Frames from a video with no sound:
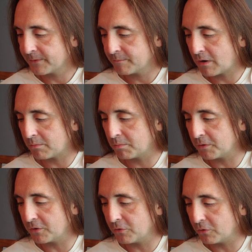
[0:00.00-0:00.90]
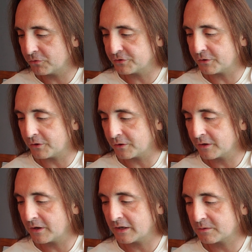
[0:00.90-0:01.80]
Probably a whole song.
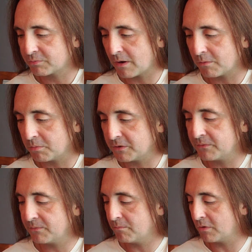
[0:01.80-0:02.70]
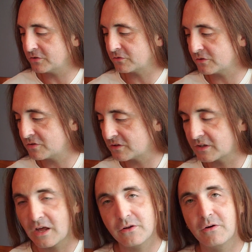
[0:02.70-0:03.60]
I could probably muster this
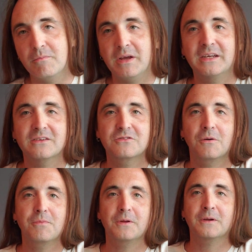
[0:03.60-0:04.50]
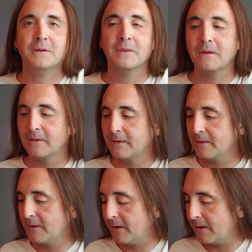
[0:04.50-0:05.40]
together and make it something.
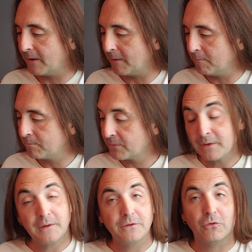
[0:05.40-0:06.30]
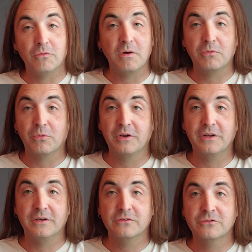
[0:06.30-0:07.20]
Don't remember what it
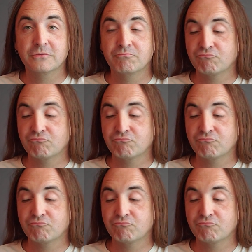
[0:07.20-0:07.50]
is.